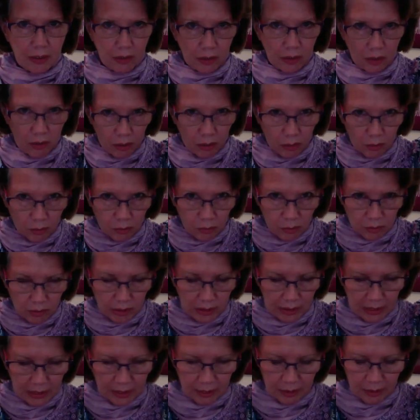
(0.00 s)
You go
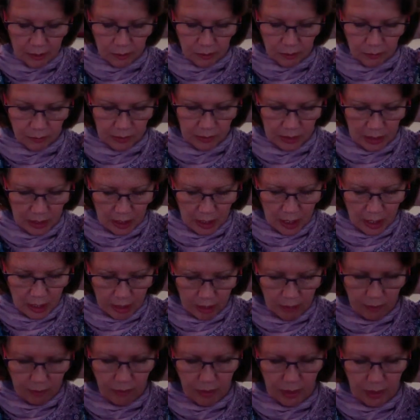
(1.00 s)
down,
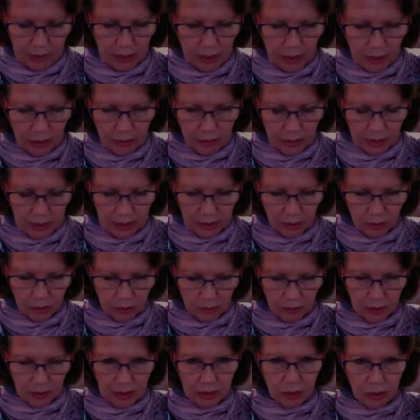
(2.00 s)
you find that little center
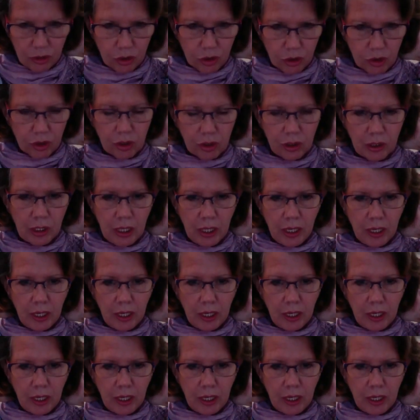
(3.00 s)
ridge,